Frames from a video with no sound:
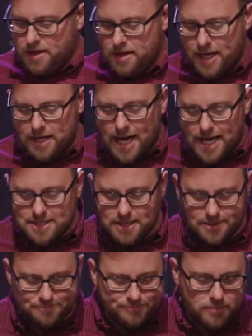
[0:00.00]
And
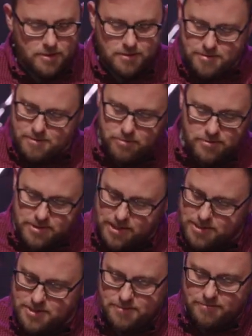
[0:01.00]
lastly, simple as
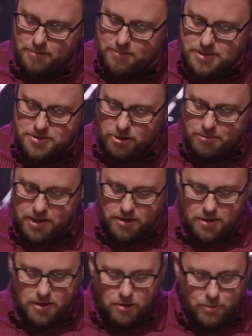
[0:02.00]
this from this sermon
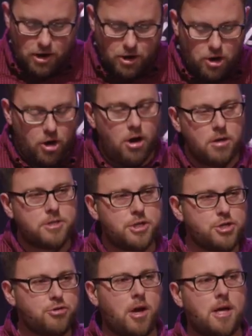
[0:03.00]
we are called to
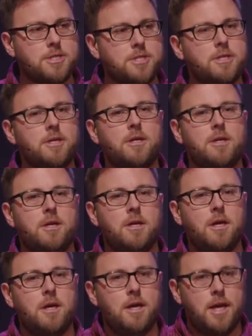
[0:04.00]
trust
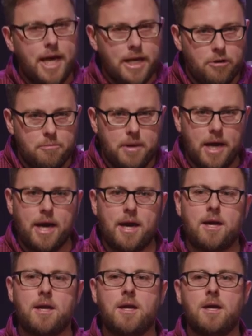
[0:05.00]
and
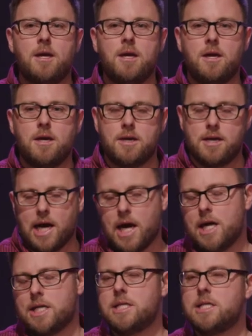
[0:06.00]
obey
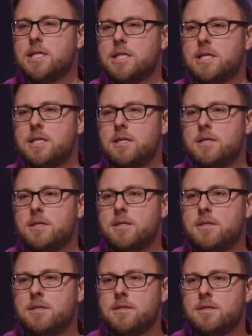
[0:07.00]
God.
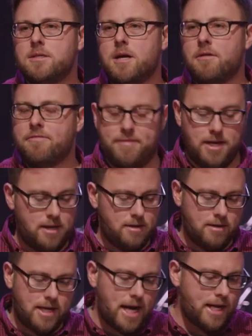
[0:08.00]
Our
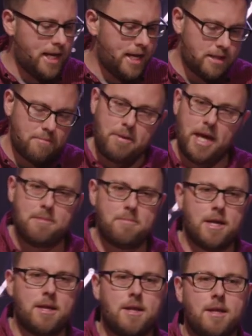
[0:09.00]
feet got to hit the
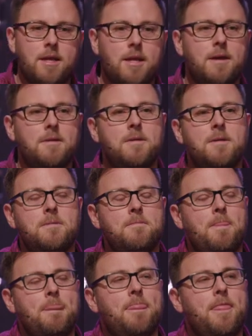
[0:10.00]
pavement.
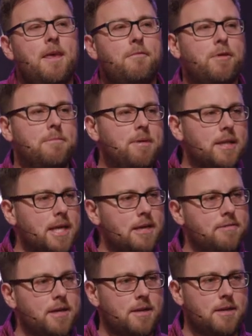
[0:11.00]
If we
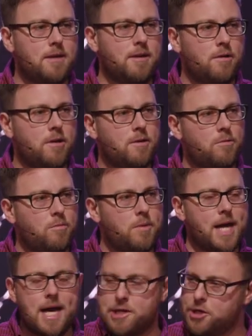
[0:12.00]
believe it,
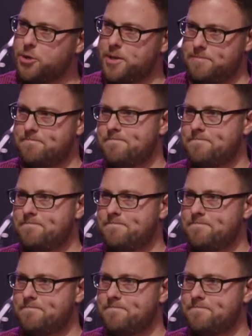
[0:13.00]
we got to do it.